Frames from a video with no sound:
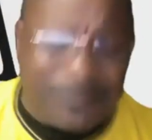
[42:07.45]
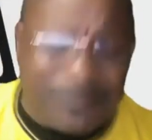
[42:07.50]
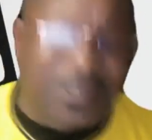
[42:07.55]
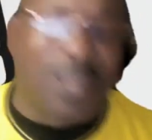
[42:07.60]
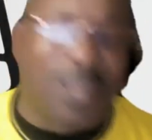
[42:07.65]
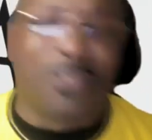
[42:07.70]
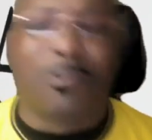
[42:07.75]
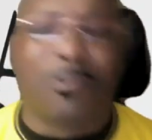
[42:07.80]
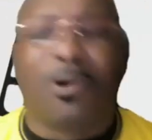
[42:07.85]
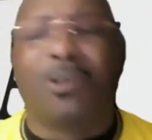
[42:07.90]
In
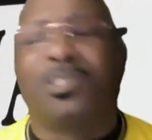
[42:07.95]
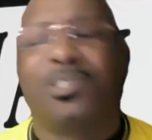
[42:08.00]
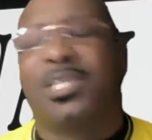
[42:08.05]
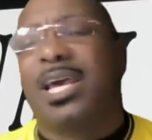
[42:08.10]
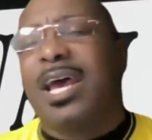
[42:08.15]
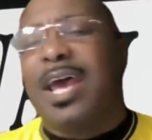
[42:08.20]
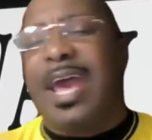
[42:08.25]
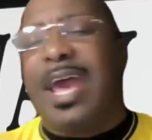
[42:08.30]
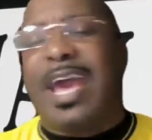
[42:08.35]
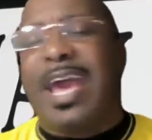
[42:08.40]
other words,
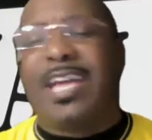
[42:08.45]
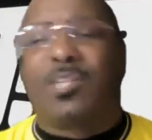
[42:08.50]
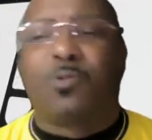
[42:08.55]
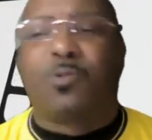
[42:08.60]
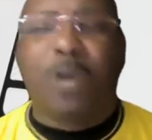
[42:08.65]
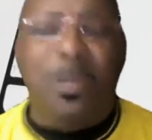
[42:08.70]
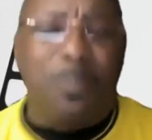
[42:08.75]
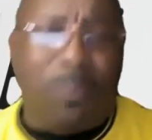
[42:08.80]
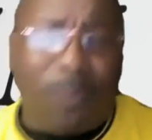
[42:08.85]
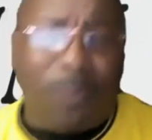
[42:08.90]
as
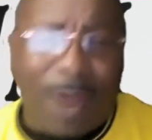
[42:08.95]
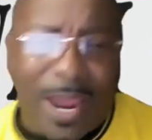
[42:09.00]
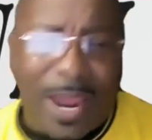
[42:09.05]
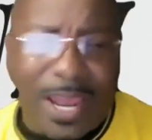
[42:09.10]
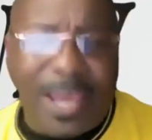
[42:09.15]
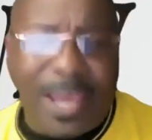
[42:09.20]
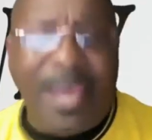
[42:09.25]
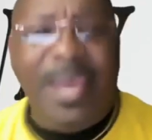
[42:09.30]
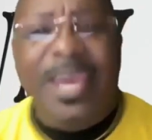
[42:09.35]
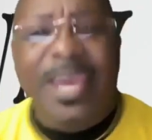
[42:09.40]
we
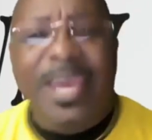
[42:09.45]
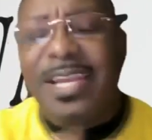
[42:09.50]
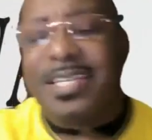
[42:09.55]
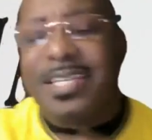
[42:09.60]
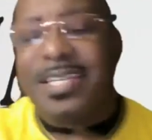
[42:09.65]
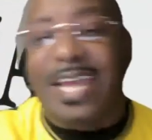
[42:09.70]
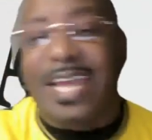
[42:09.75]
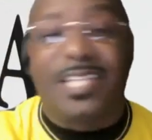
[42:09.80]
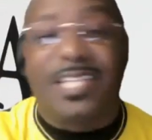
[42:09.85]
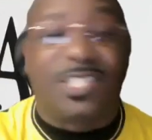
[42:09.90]
pray, he
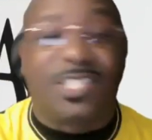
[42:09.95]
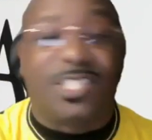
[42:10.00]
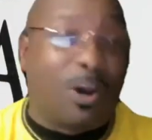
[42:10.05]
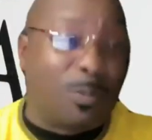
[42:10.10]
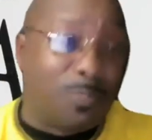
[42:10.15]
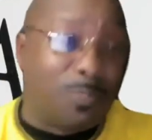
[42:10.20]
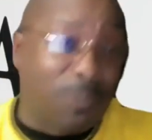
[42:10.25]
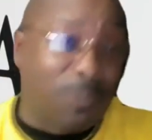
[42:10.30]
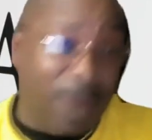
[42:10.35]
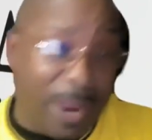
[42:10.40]
takes our
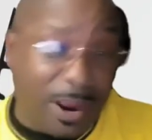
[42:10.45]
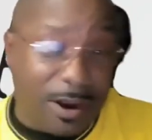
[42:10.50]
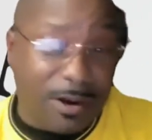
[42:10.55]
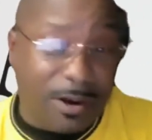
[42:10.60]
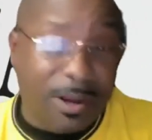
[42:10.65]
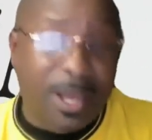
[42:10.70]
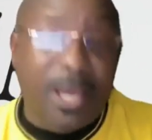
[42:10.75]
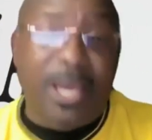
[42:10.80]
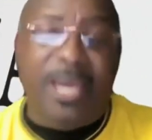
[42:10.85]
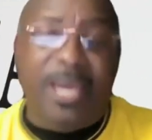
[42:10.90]

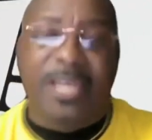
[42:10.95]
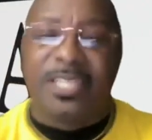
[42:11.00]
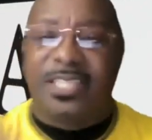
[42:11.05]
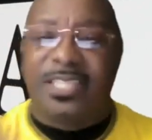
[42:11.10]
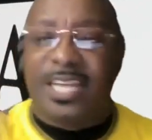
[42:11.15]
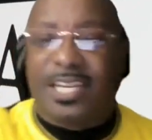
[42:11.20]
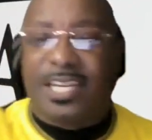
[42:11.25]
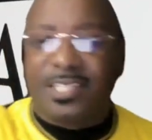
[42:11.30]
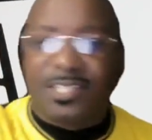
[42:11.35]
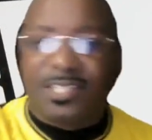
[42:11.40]
prayer and
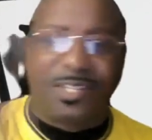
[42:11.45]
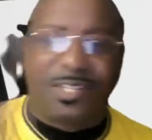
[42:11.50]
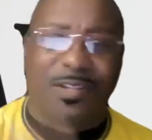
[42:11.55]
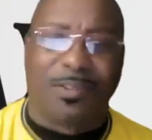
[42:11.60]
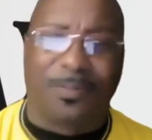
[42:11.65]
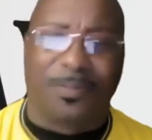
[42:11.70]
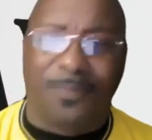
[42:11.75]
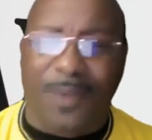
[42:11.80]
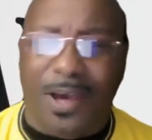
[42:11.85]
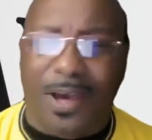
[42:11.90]
takes it to
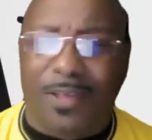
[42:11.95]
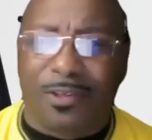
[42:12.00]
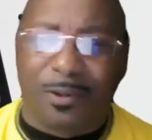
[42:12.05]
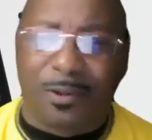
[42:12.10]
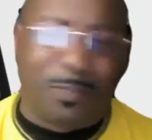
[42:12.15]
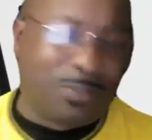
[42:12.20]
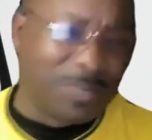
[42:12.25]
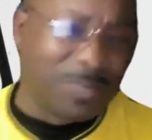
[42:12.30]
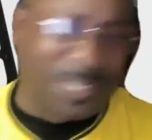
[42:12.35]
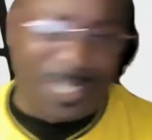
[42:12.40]
the Father
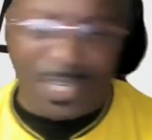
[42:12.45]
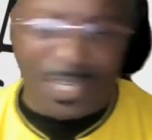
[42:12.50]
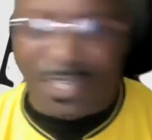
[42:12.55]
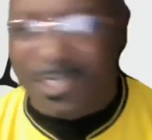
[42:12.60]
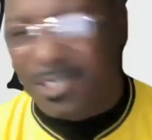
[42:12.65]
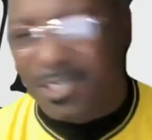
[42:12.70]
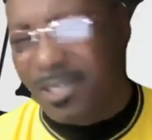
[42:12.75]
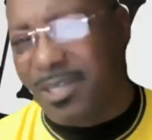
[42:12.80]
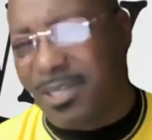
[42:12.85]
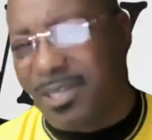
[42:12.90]
and presents it
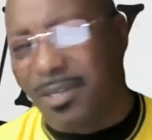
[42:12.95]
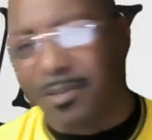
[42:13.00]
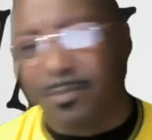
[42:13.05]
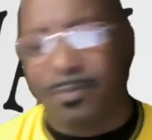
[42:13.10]
to him.